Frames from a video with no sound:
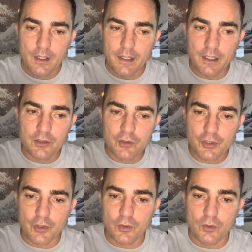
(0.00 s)

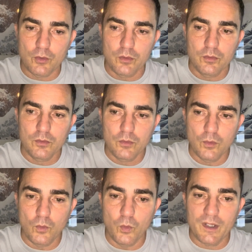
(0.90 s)
into
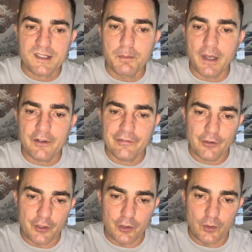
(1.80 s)
what's meant for
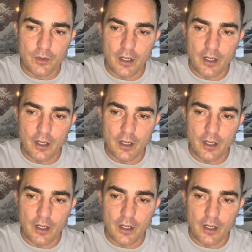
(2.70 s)
you,